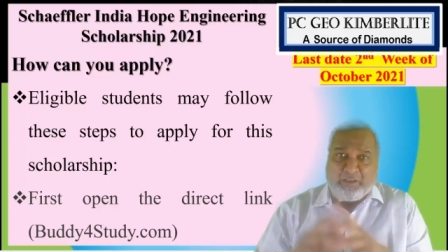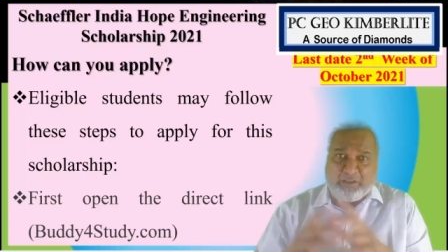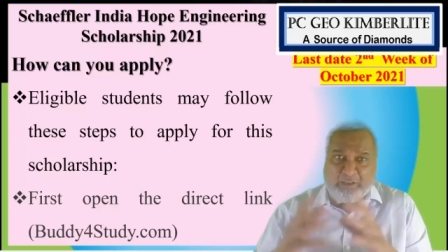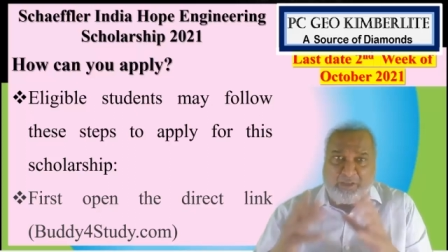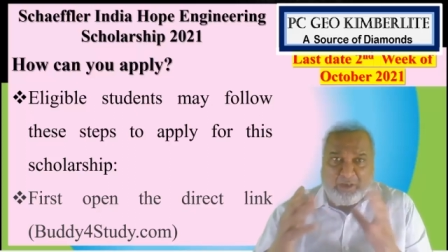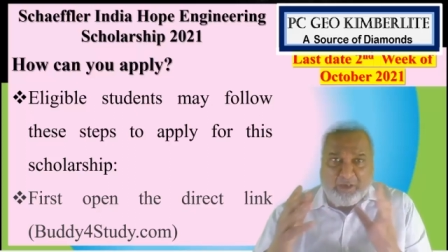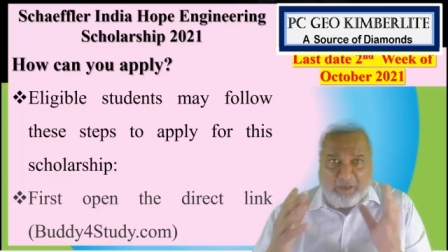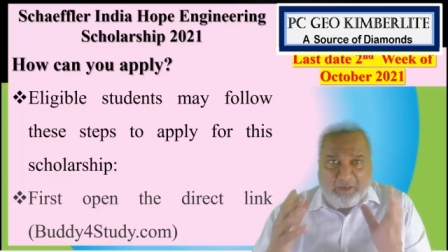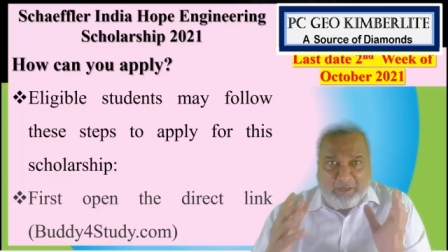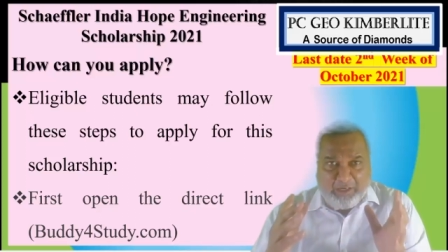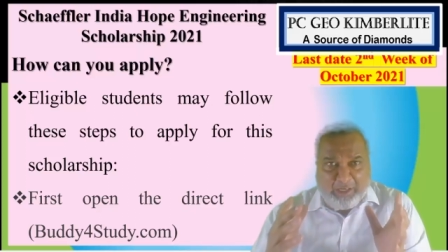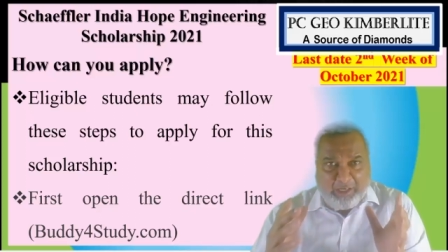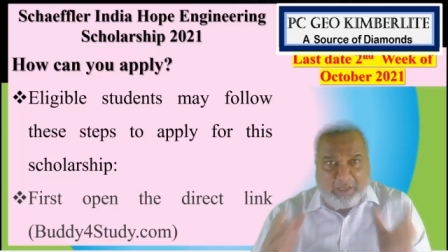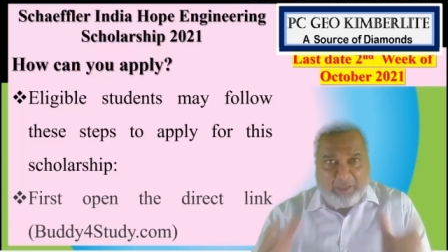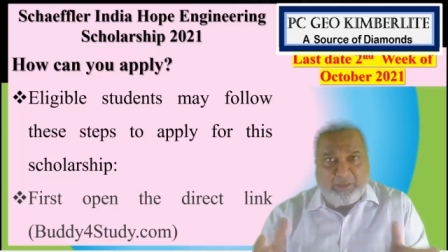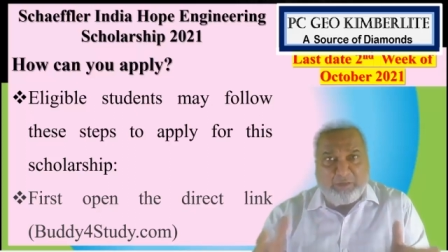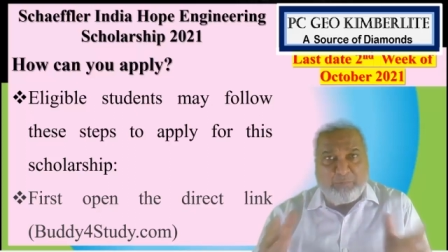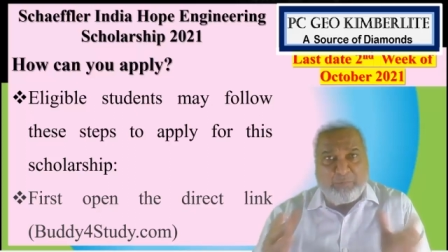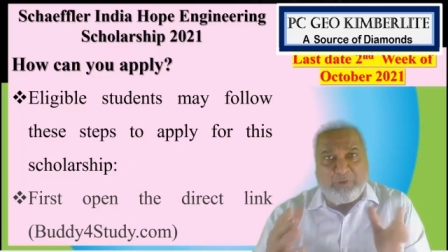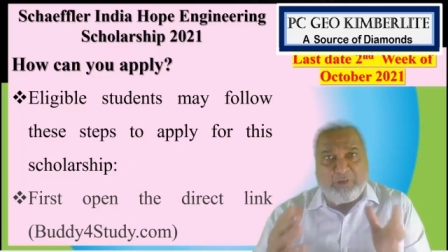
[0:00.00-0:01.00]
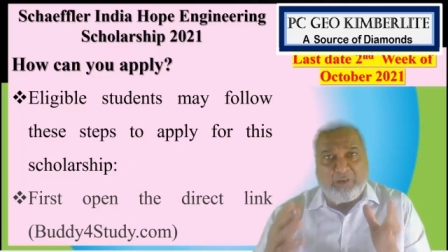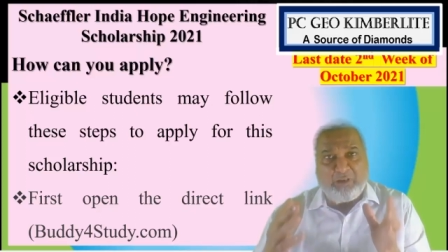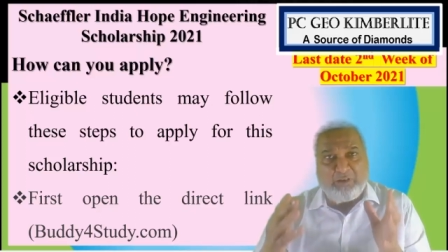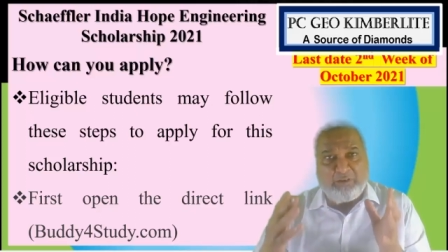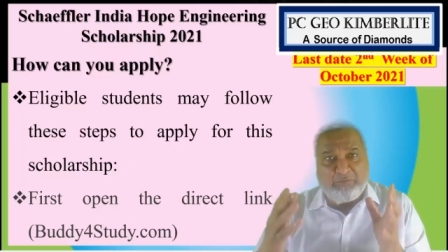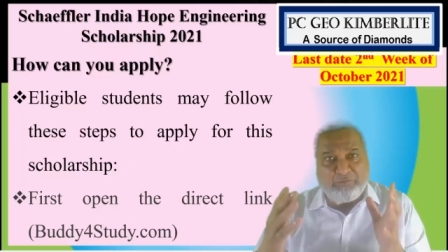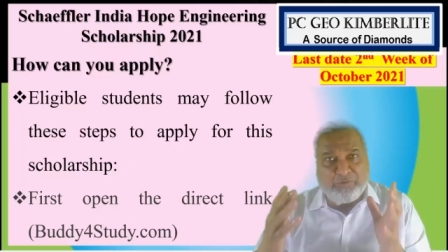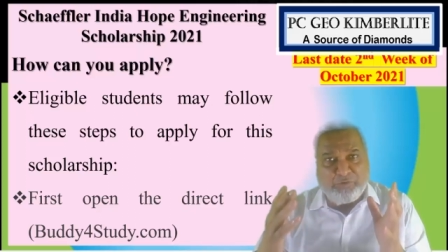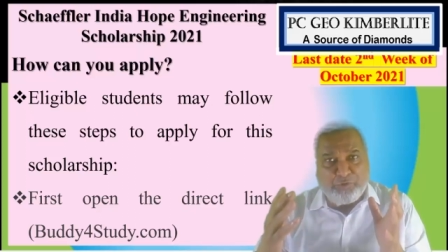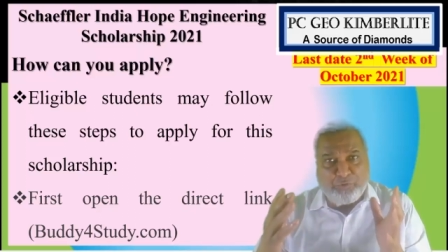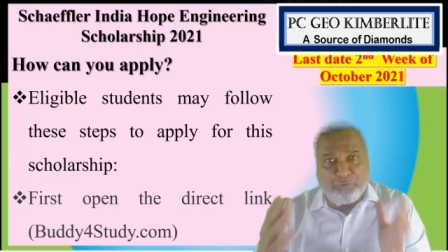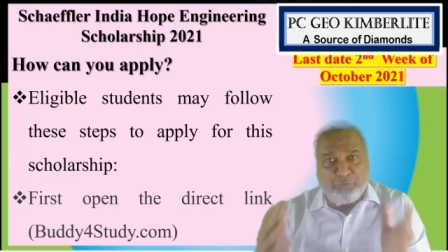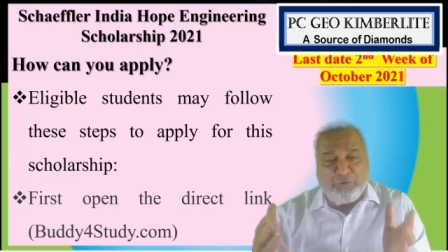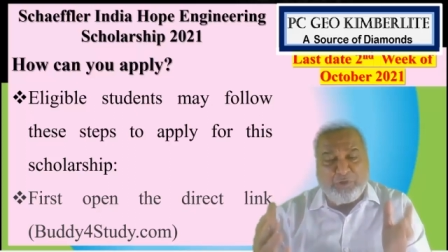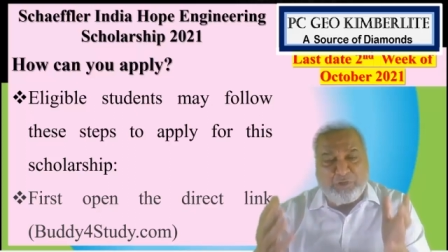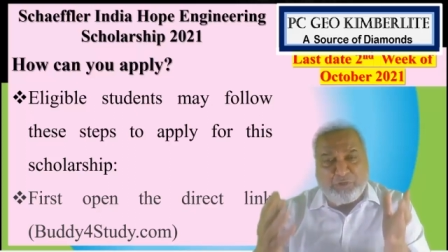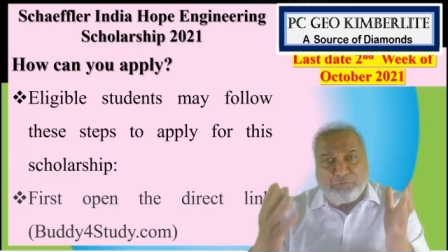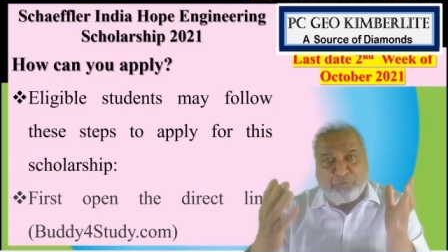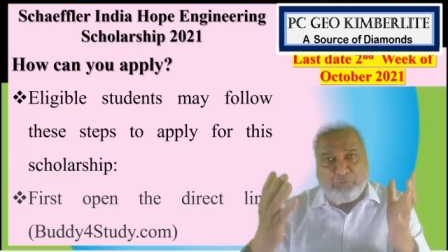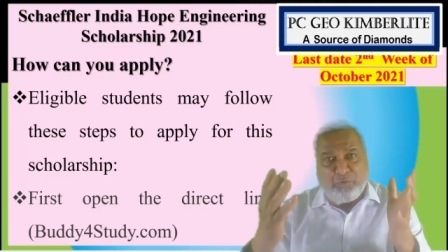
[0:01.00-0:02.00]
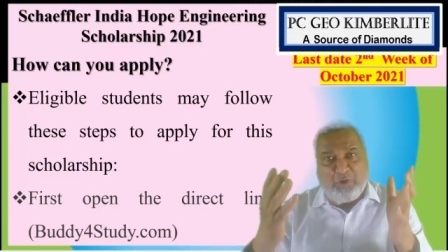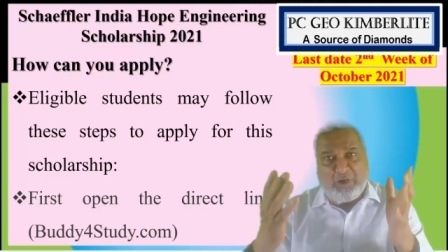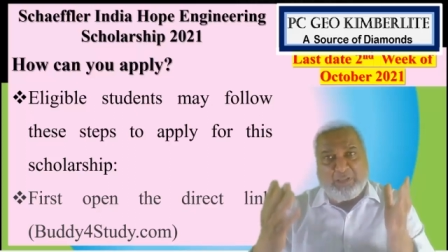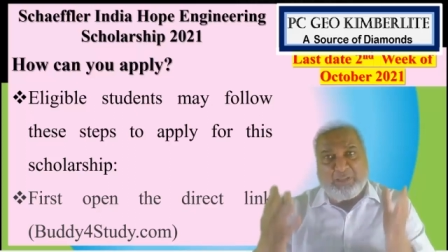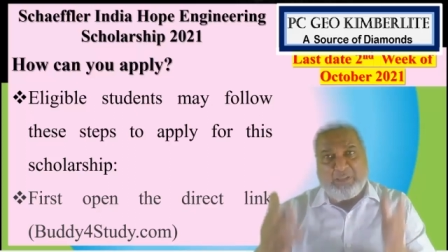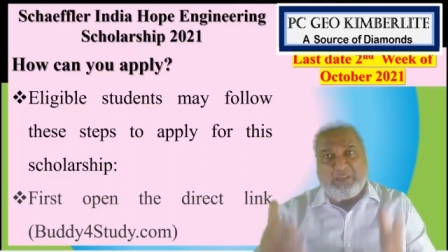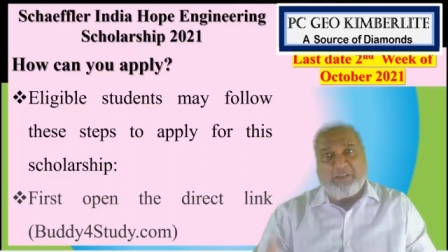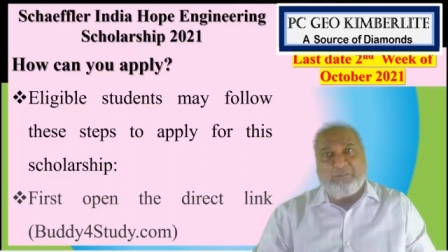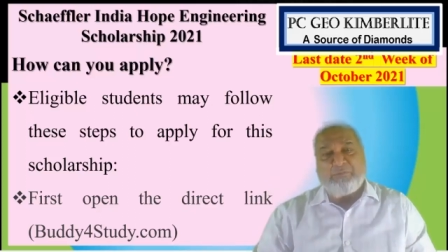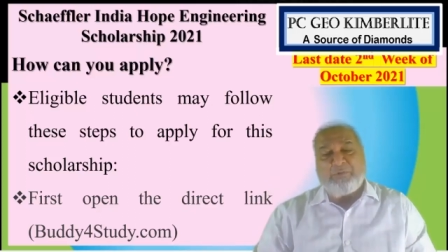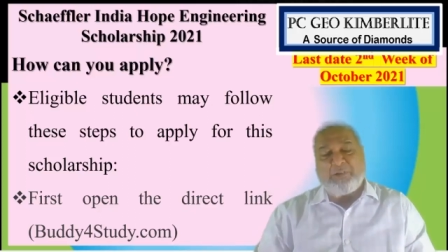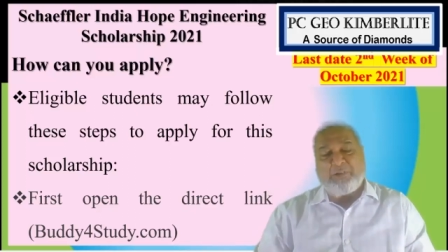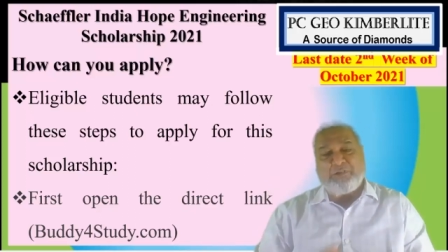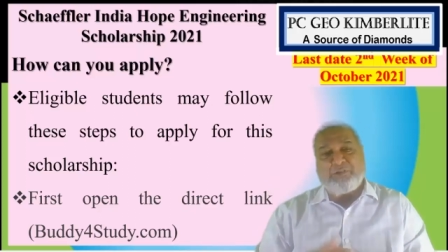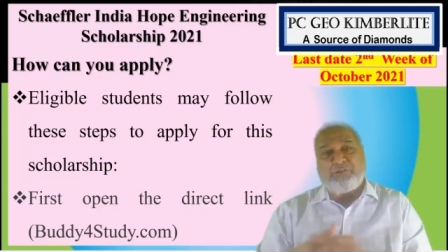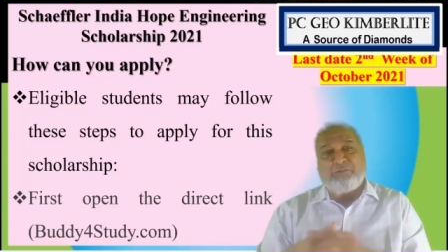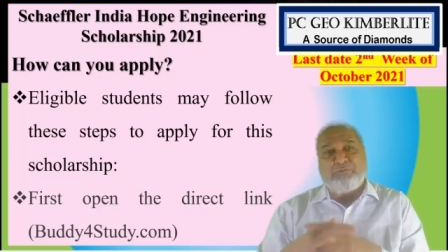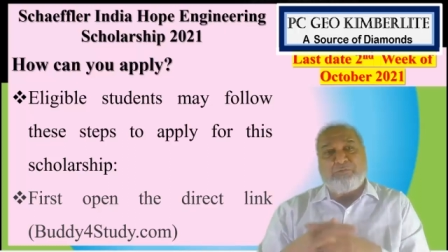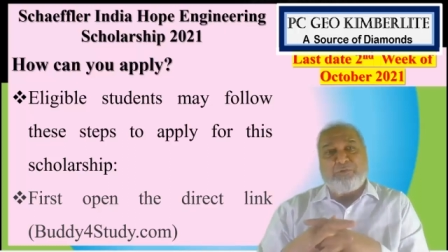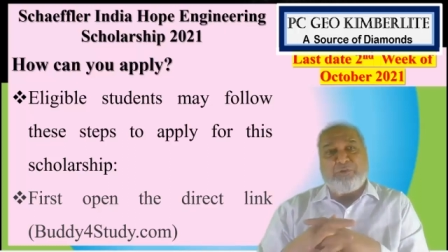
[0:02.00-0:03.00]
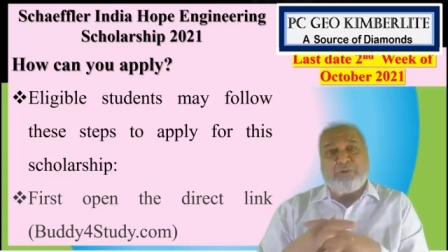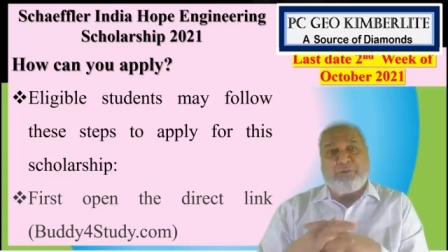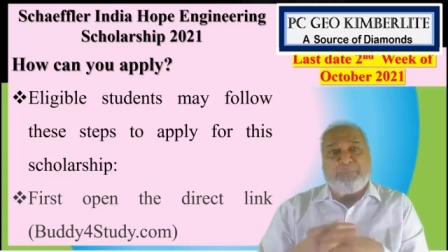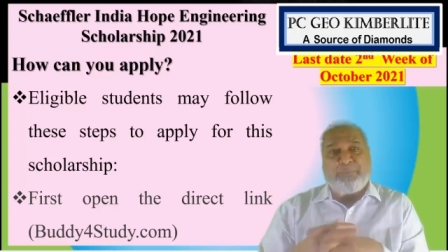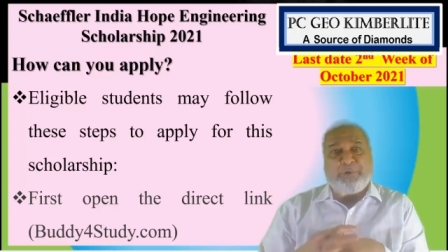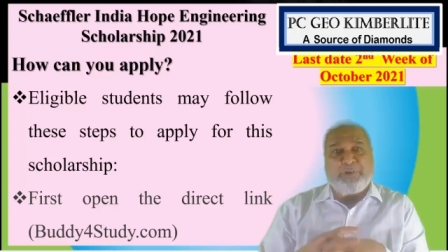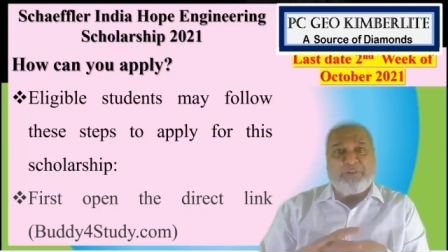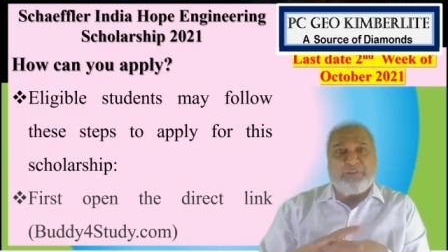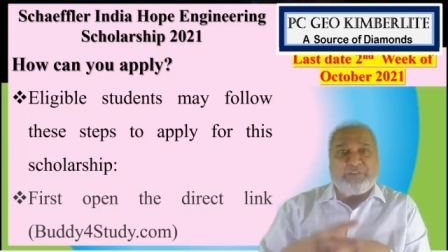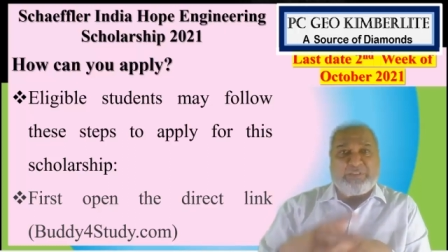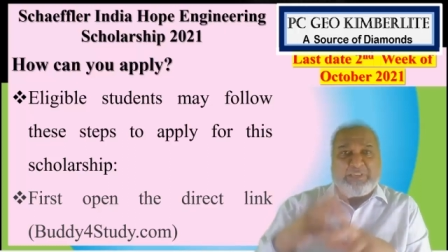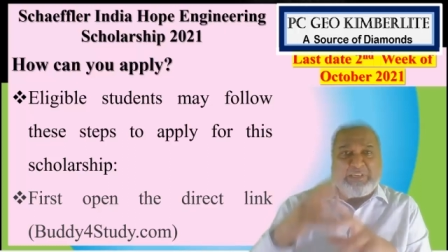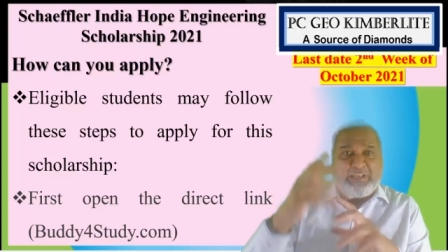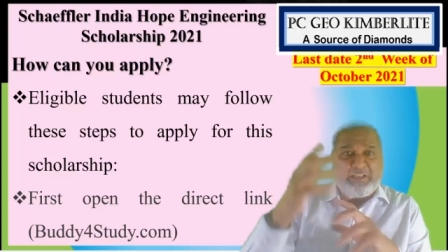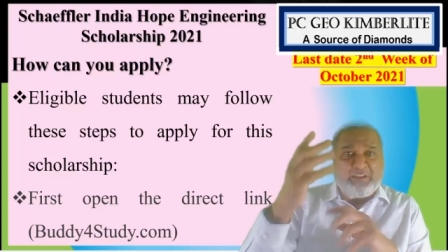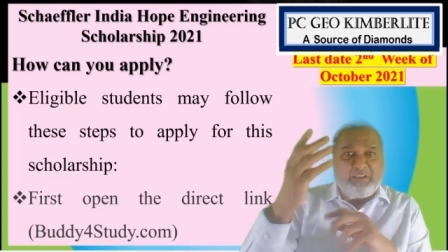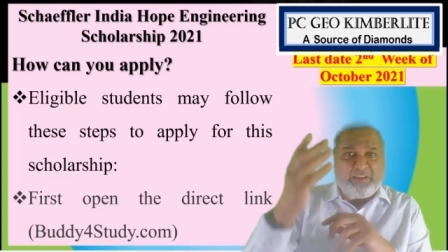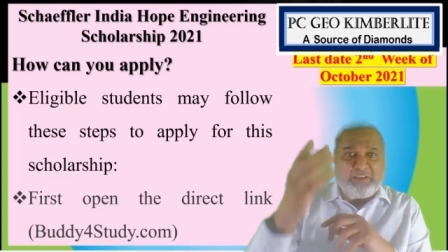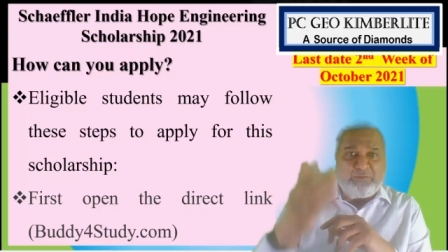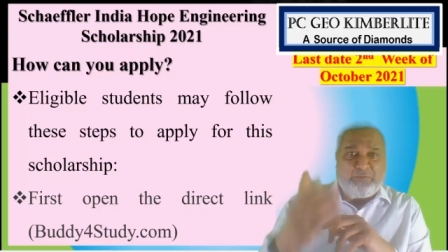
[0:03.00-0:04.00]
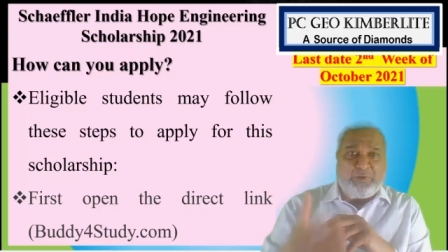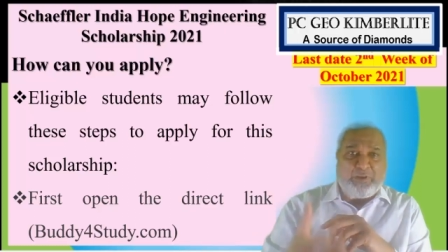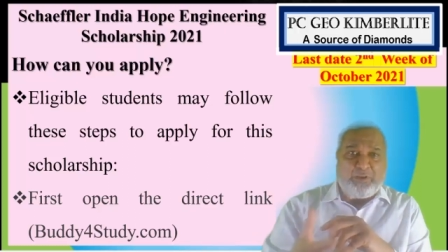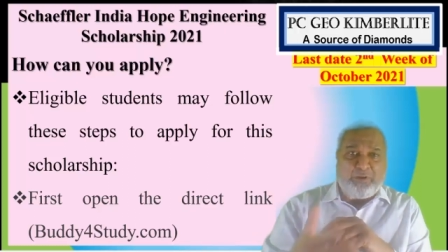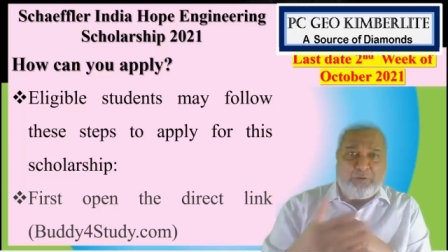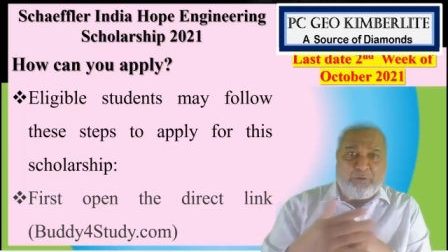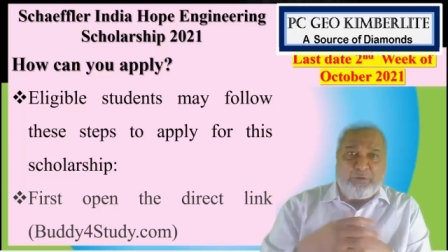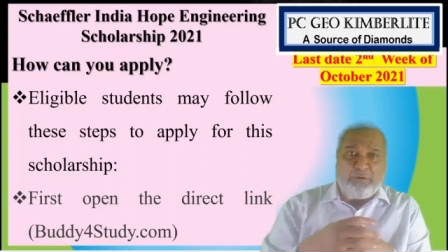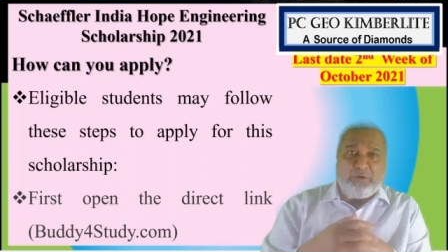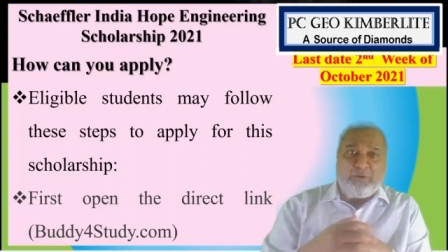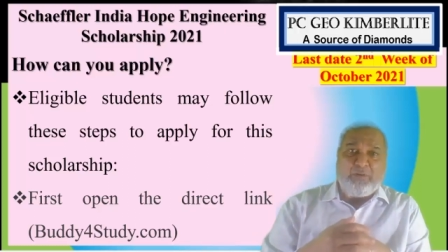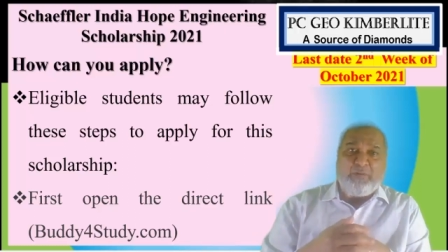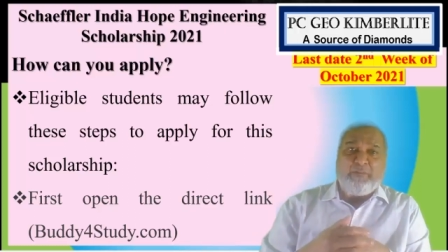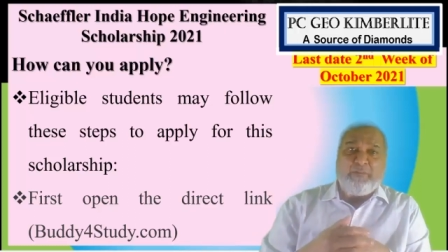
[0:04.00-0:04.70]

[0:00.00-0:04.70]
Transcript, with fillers: The eligible students who are there, once you have been seeing this video,